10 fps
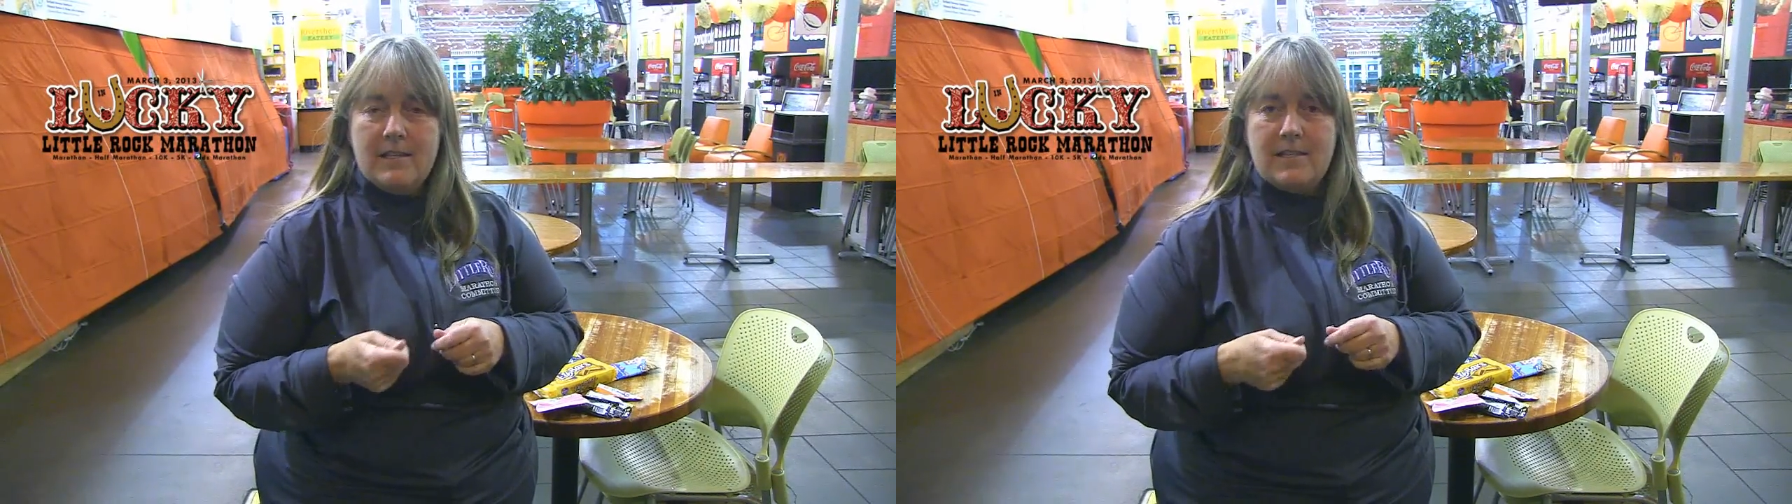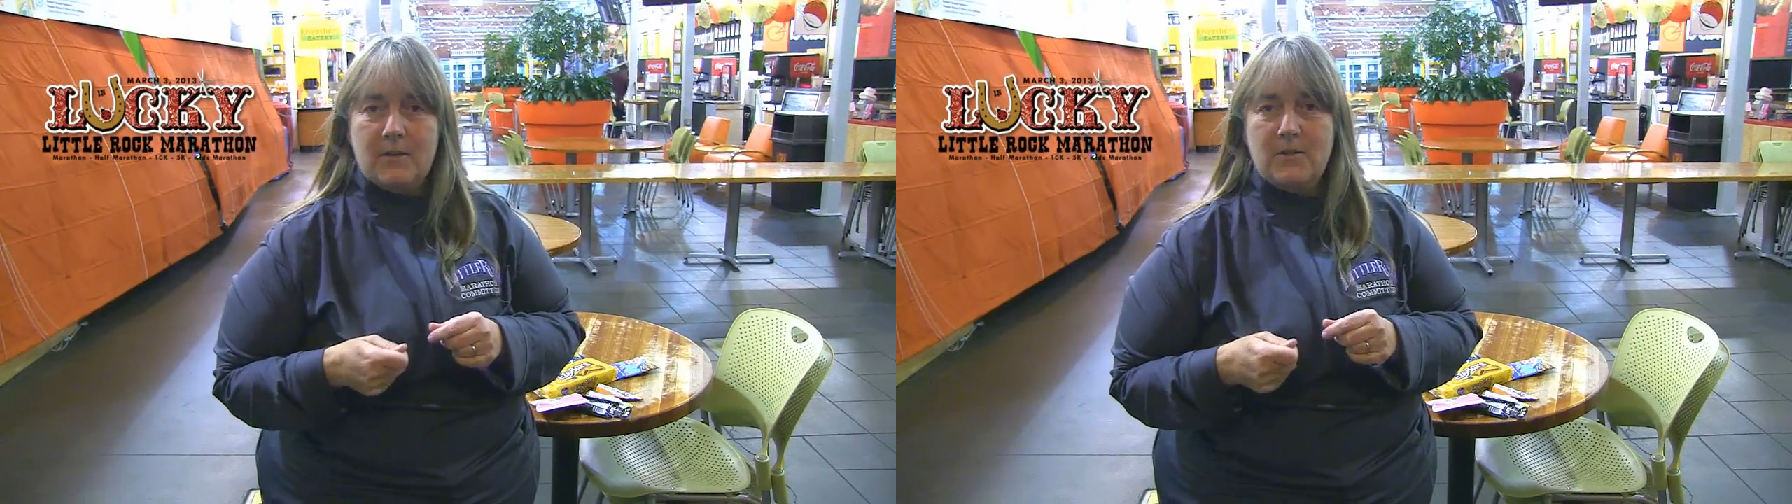
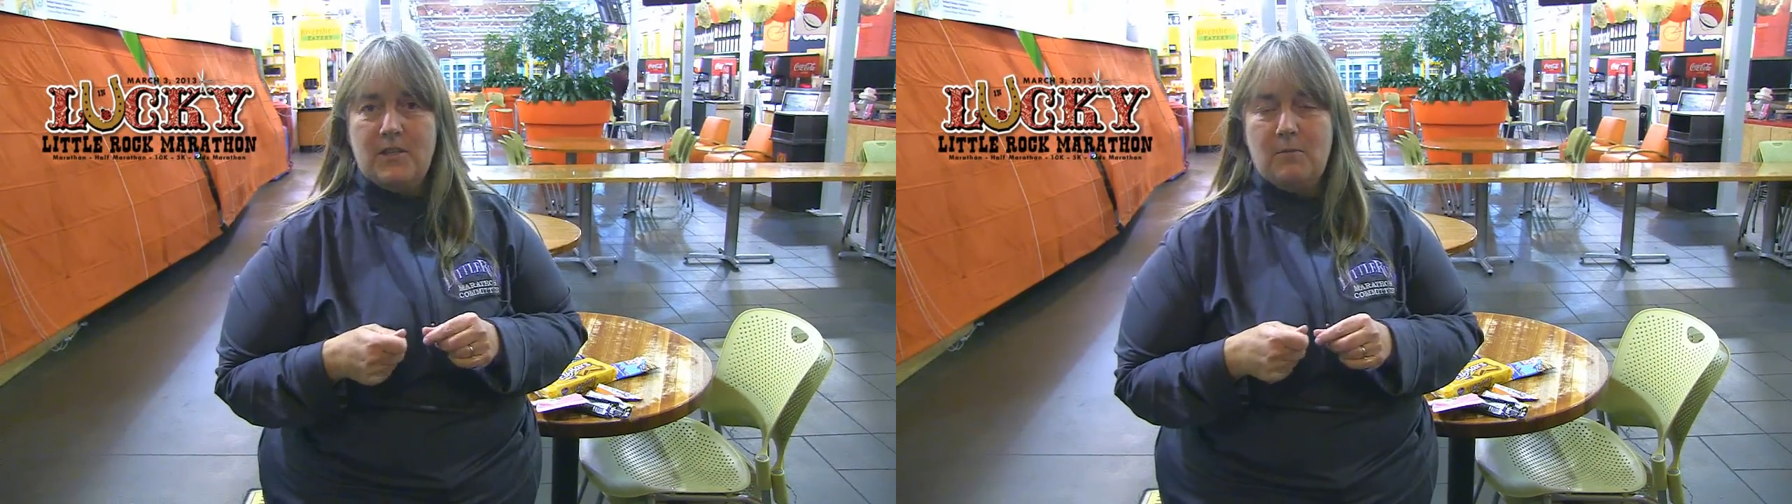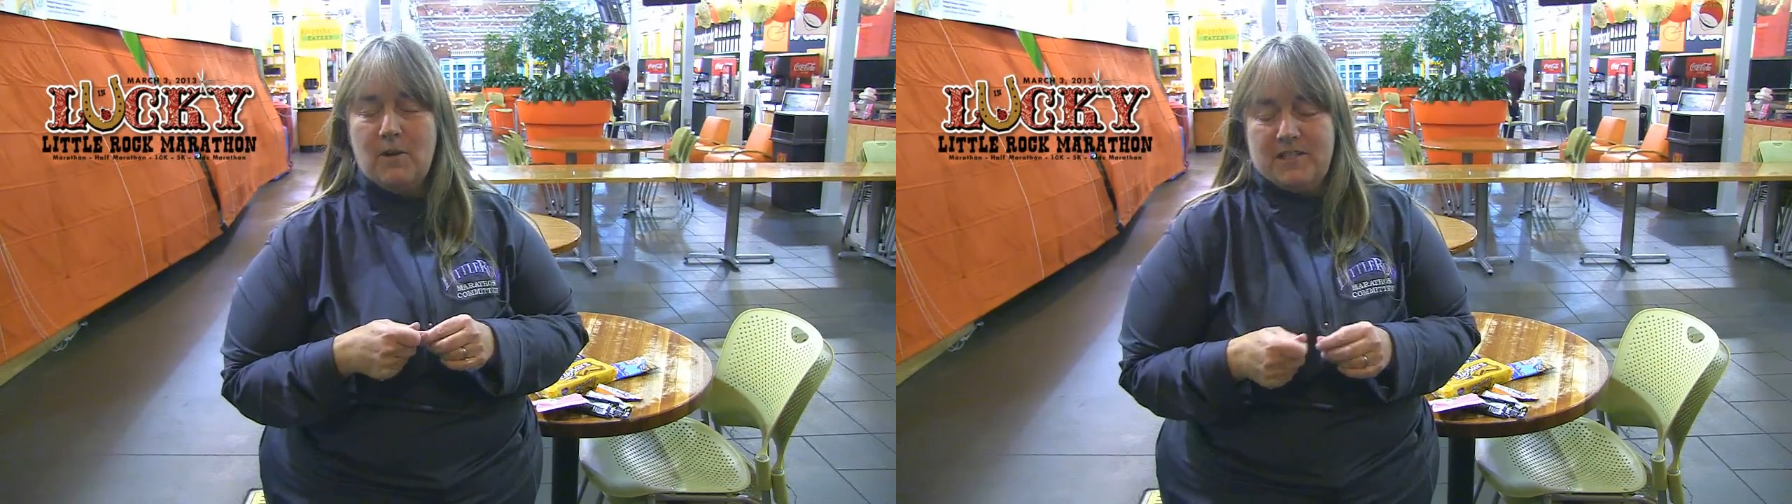So
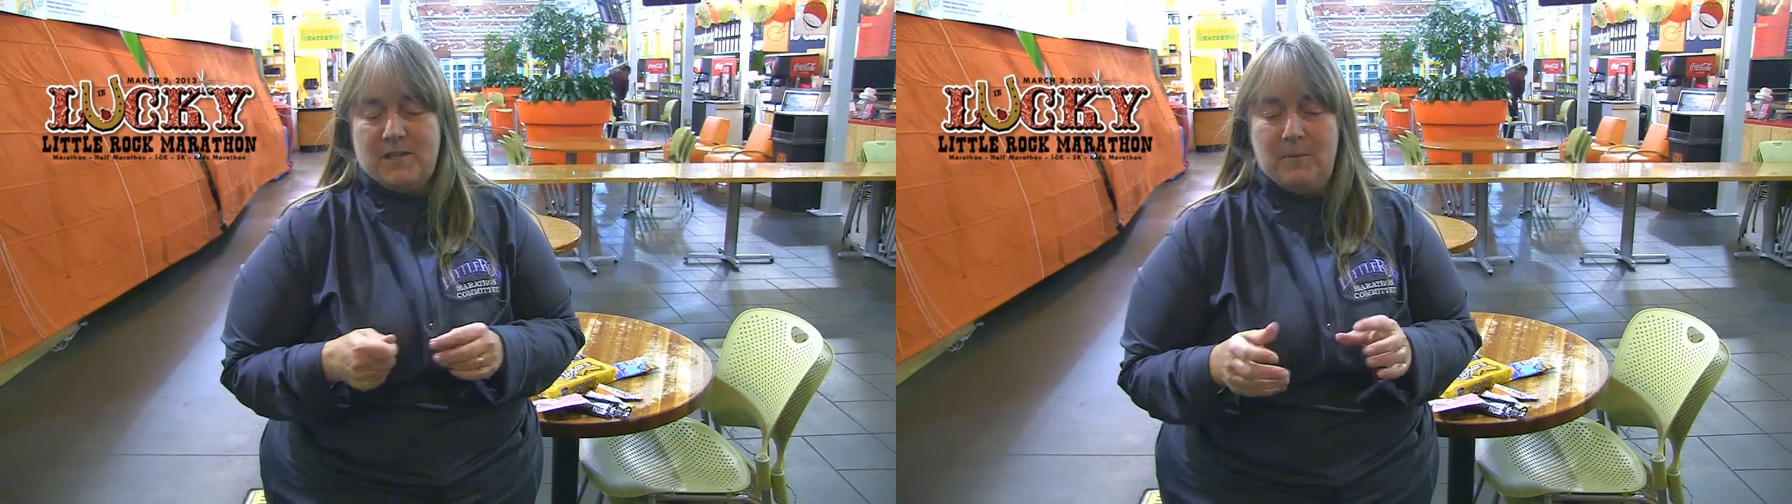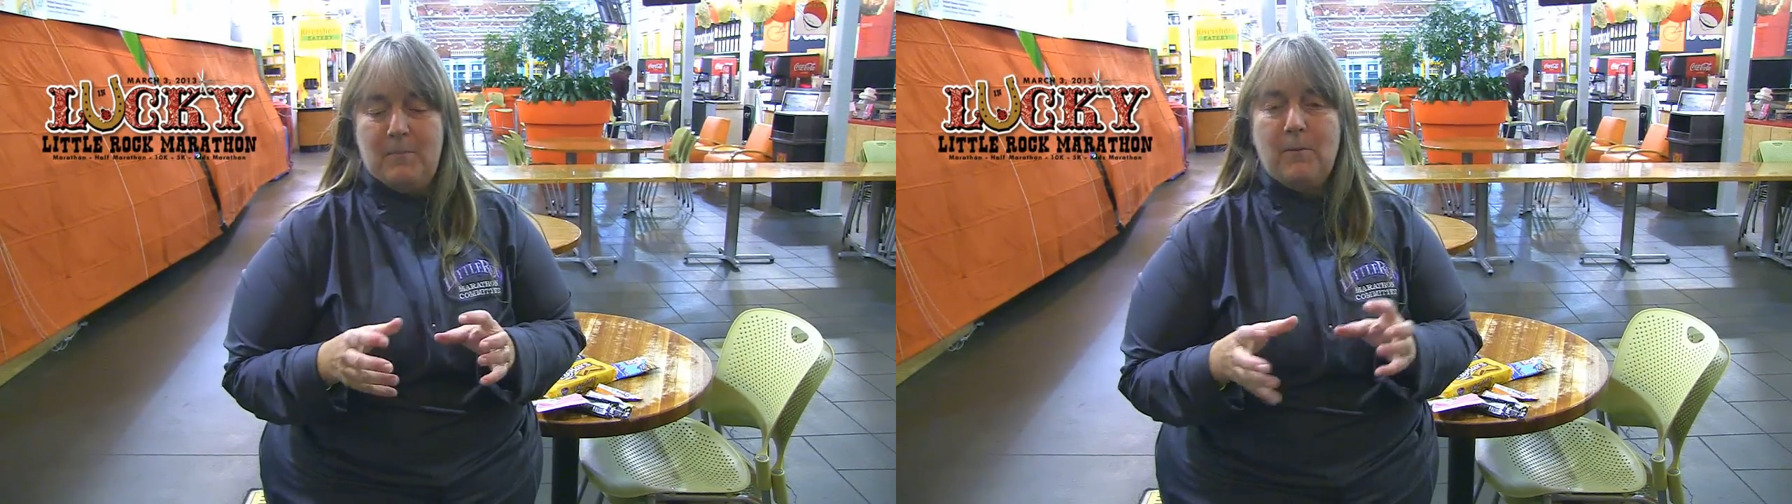she
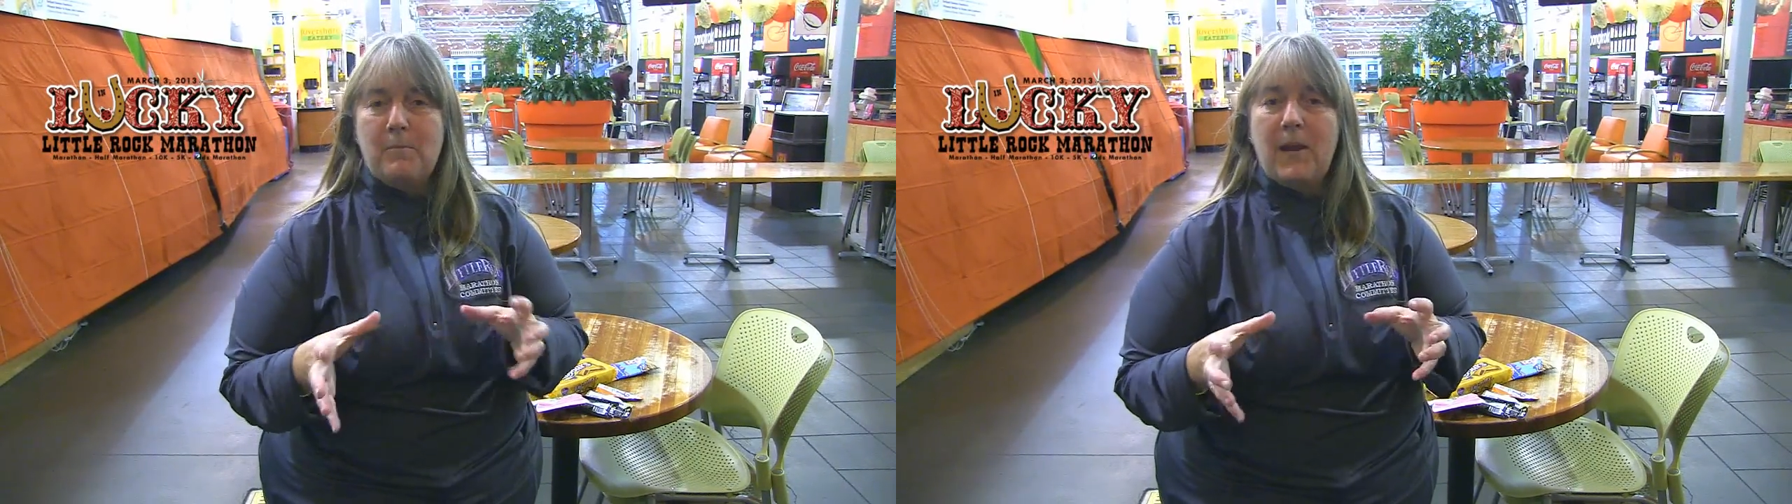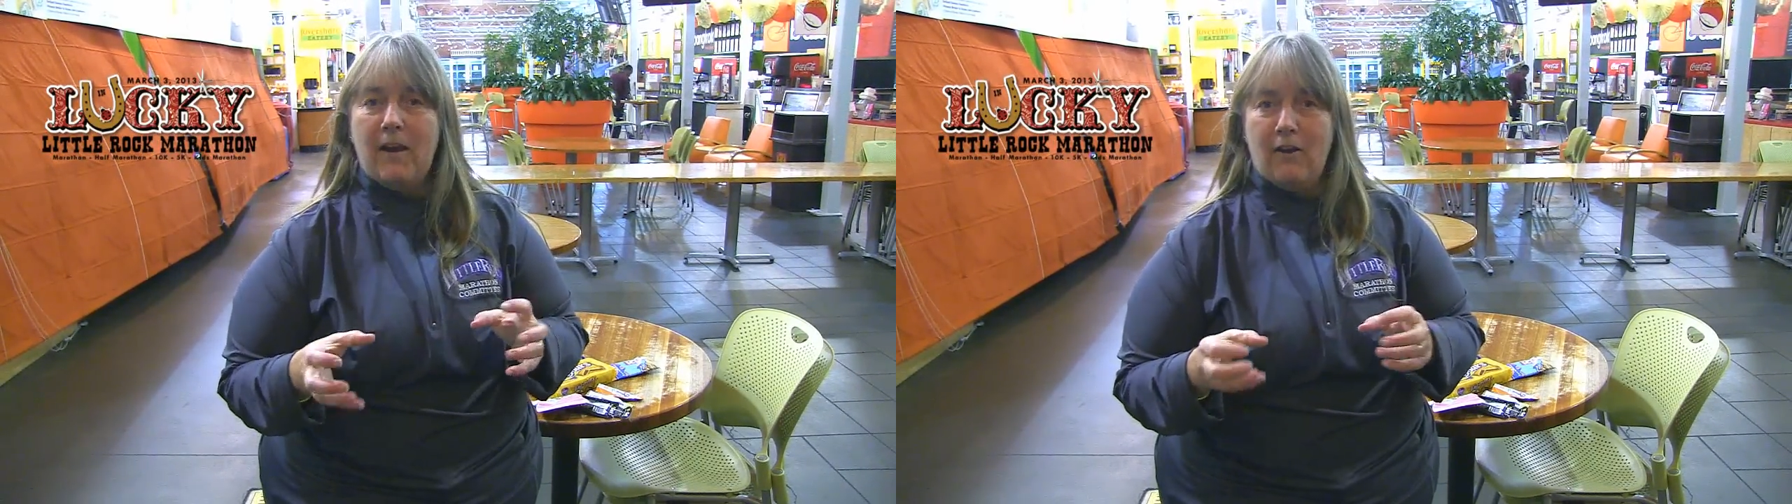wants to be
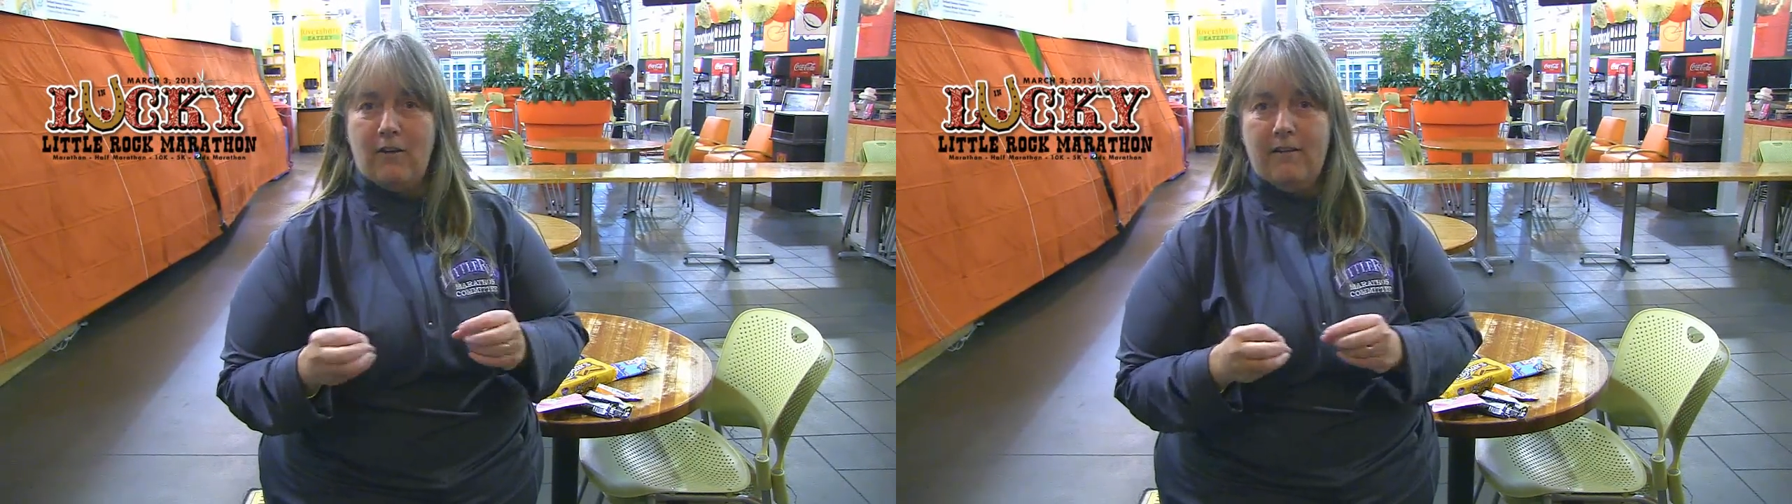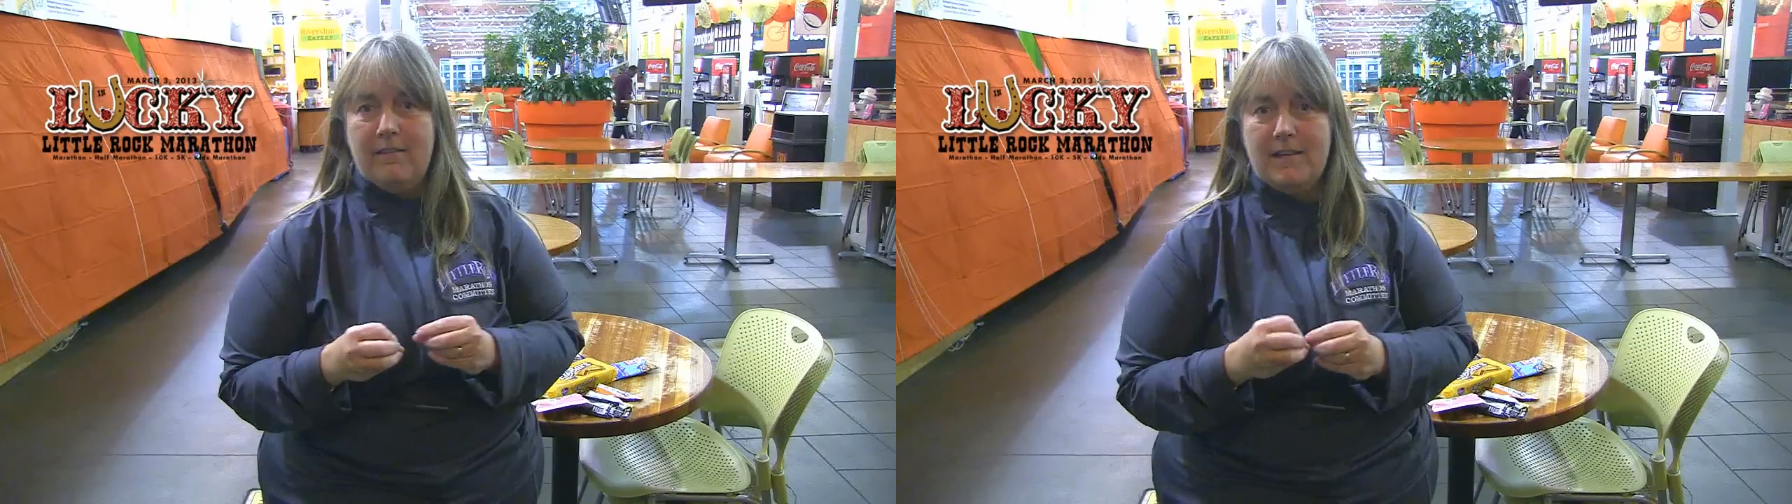prepared